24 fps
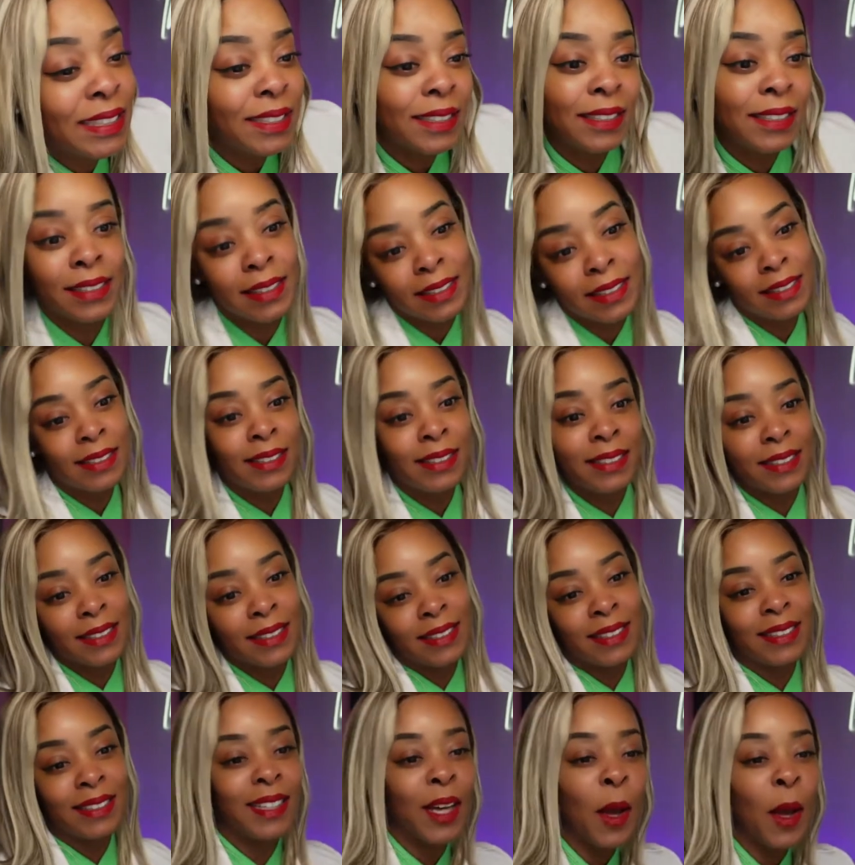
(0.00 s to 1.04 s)

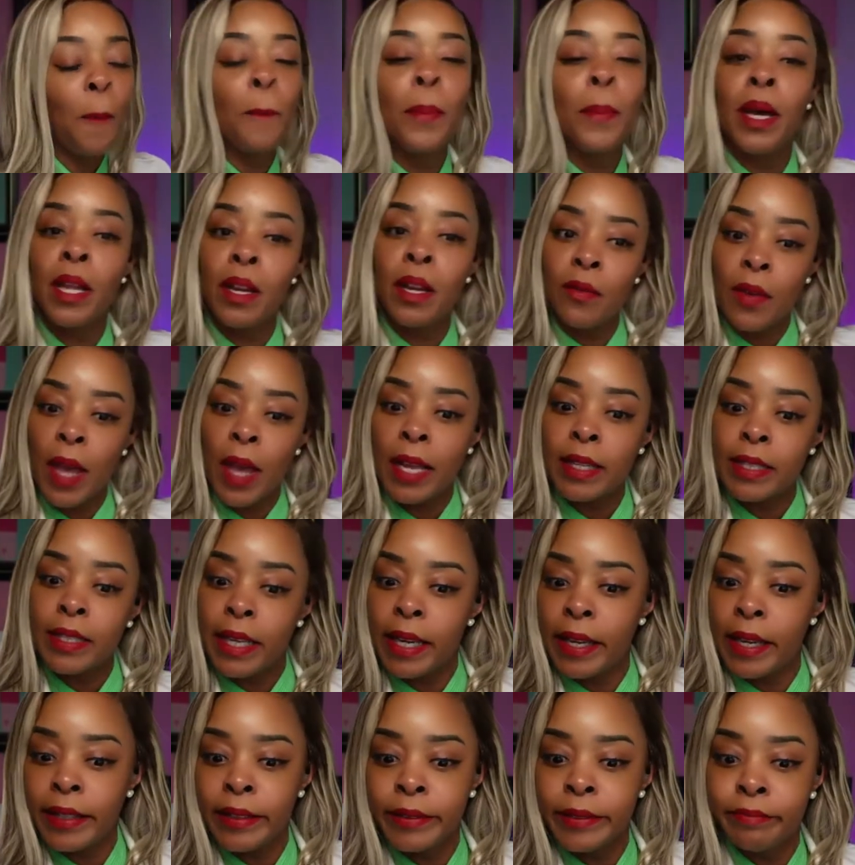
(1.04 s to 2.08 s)
but if I
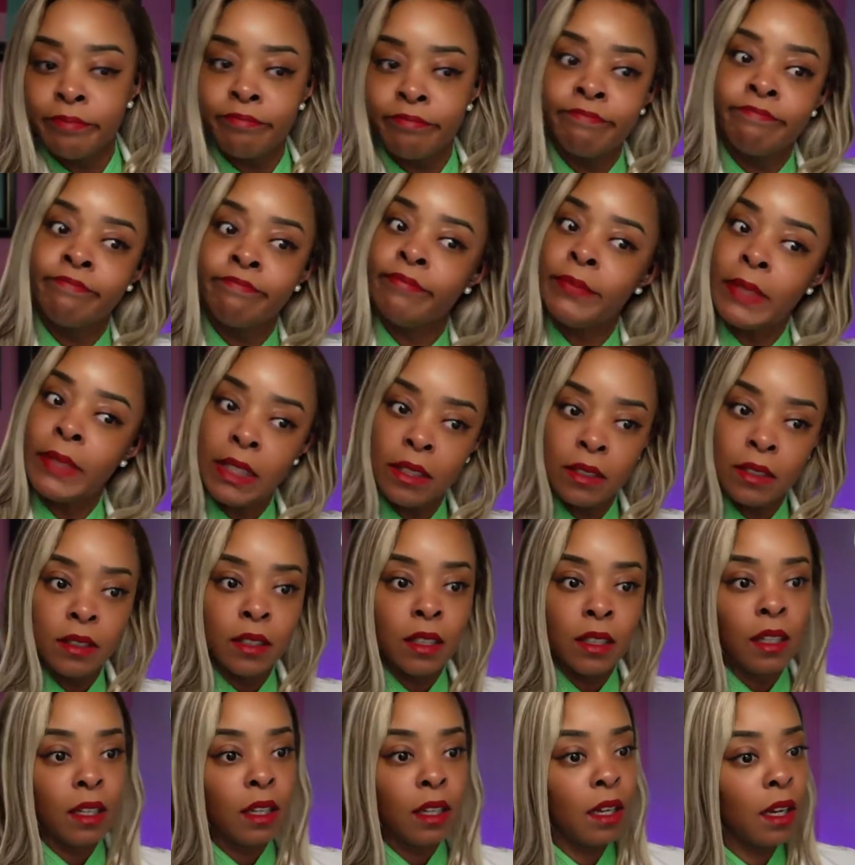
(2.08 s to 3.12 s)
didn't,
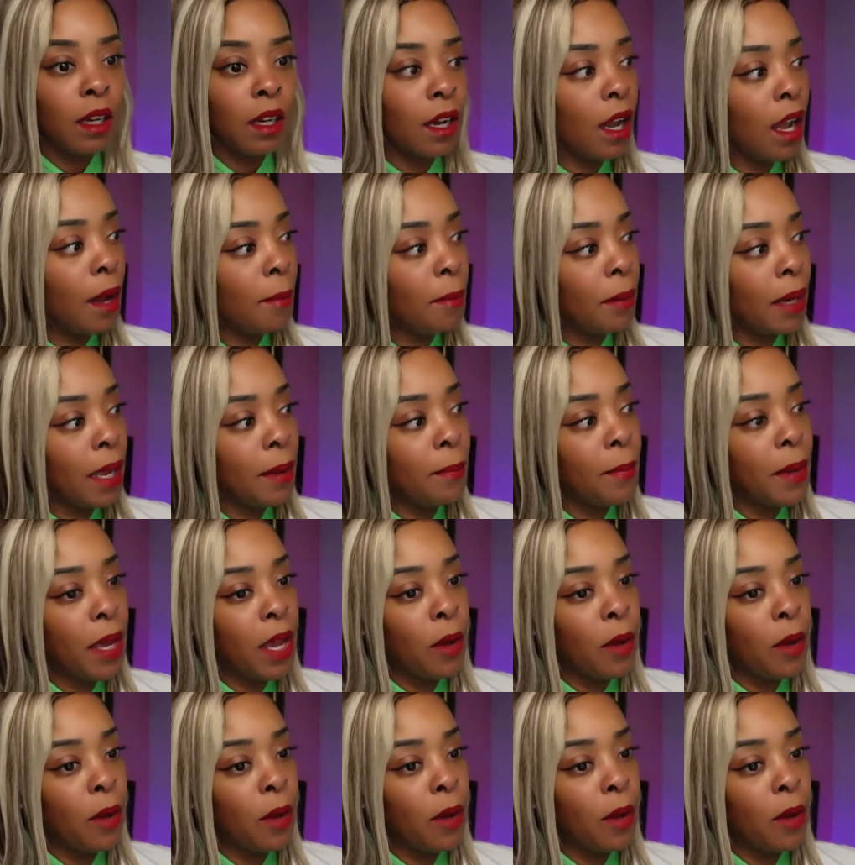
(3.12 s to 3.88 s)
I'd be like, man,